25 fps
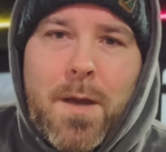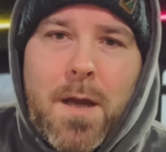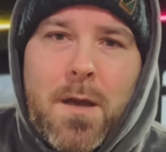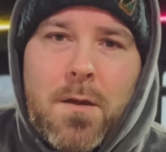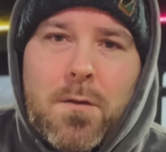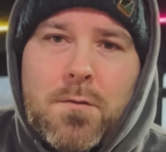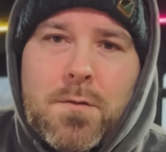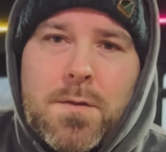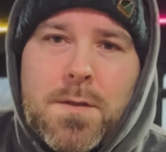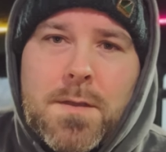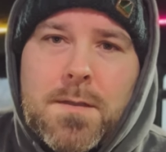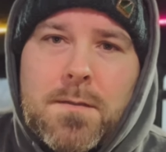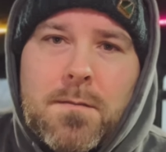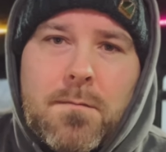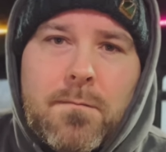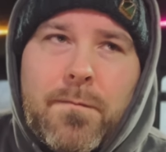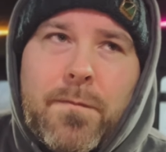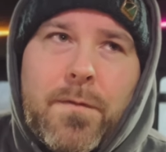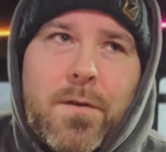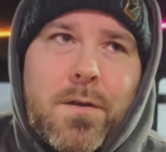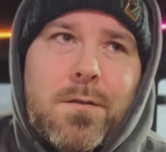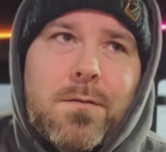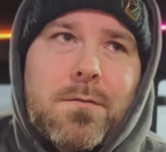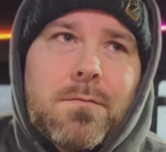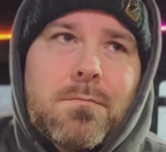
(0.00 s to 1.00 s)
house
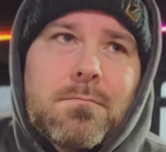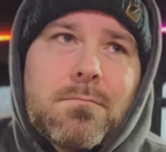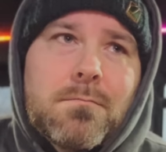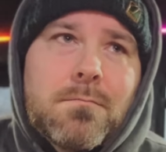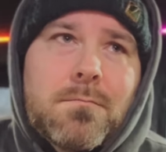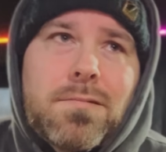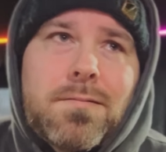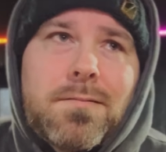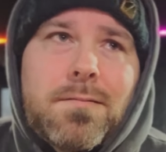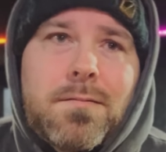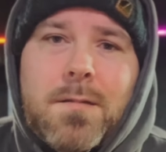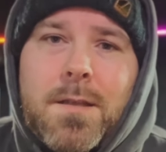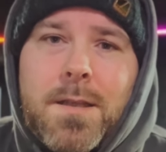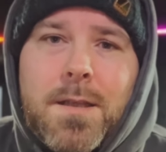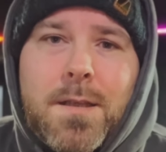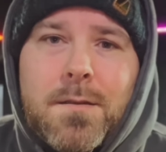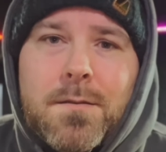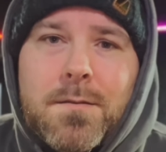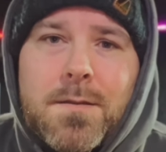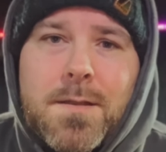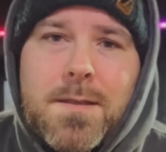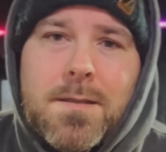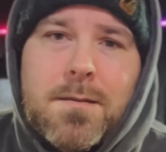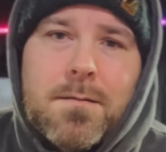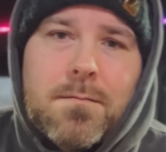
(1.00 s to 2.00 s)
for
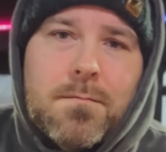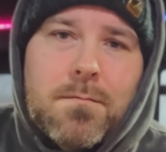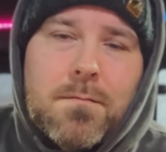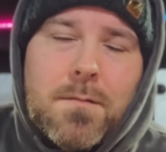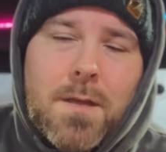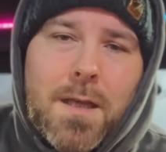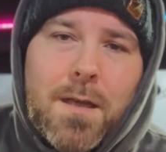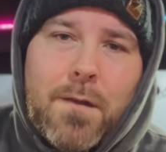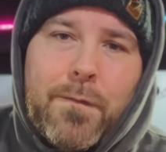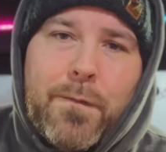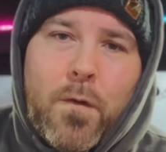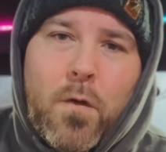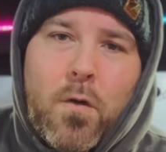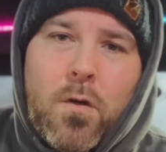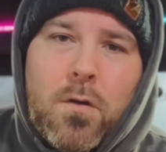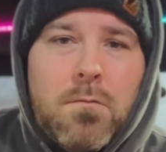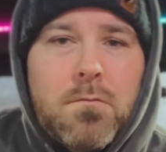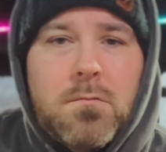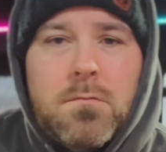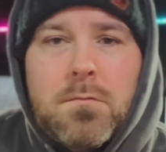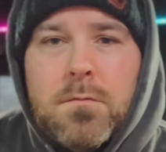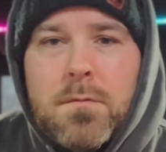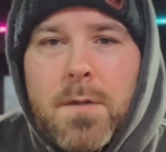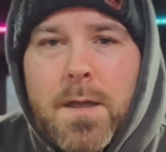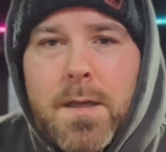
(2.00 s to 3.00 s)
years, and I thought,
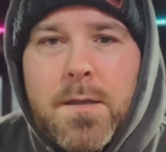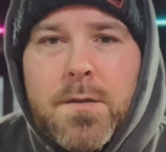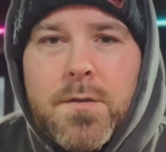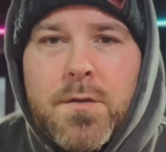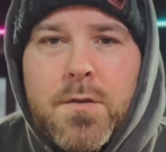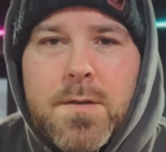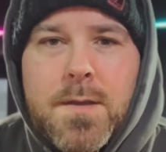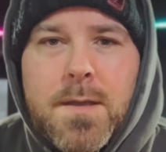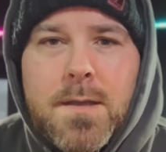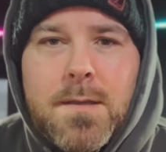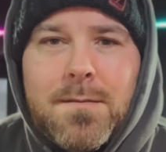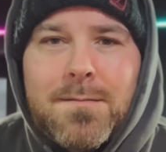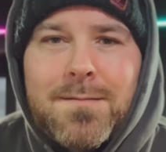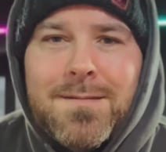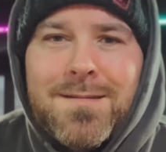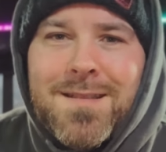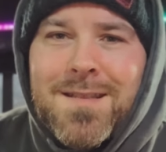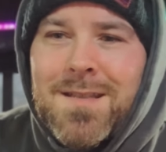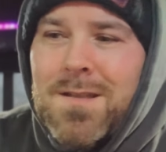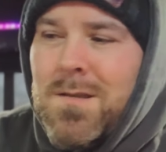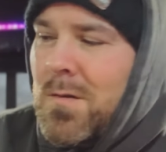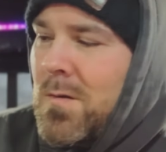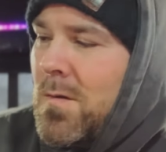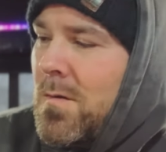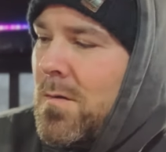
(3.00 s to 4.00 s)
I could use it.
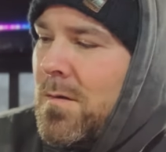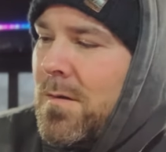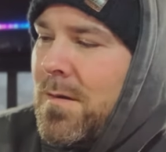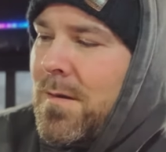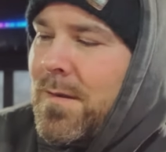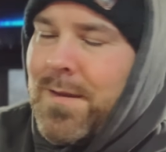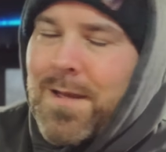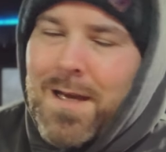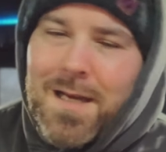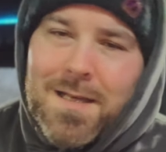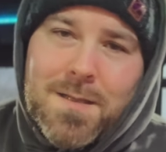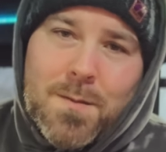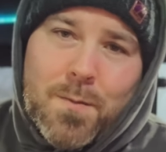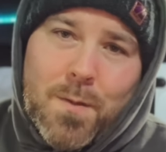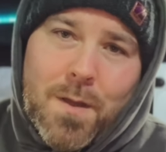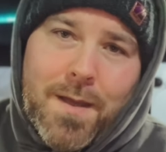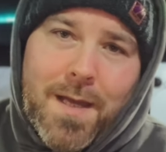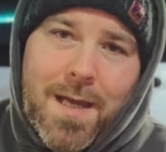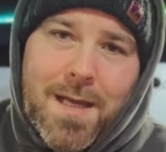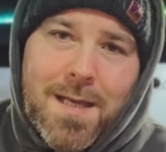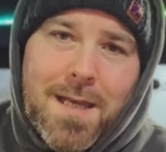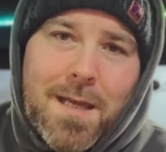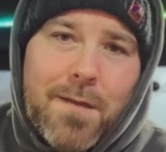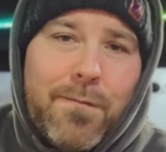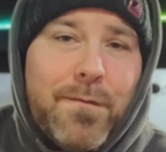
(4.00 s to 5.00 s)
So that's where
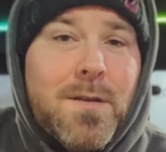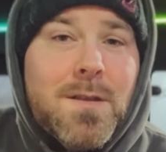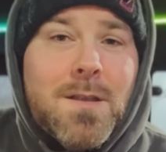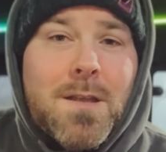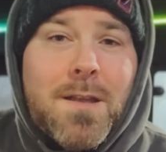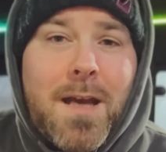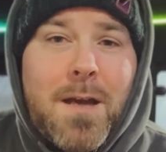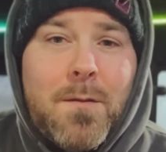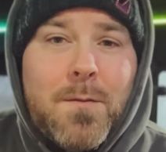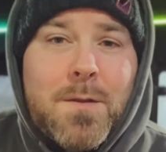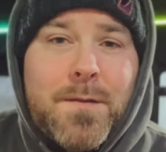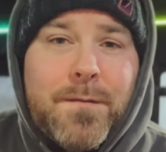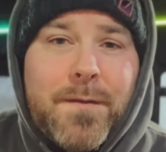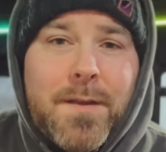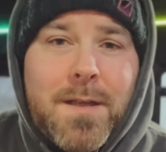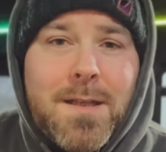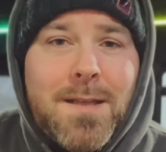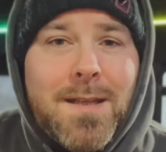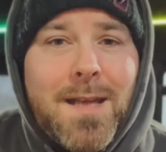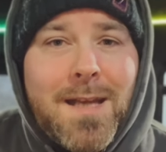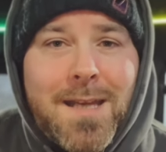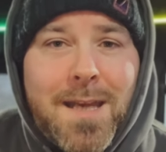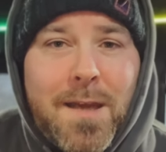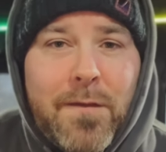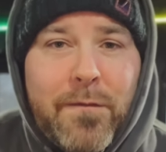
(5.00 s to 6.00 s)
that came from. So that was free, and
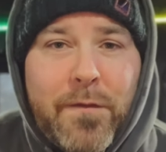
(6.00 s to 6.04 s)
that came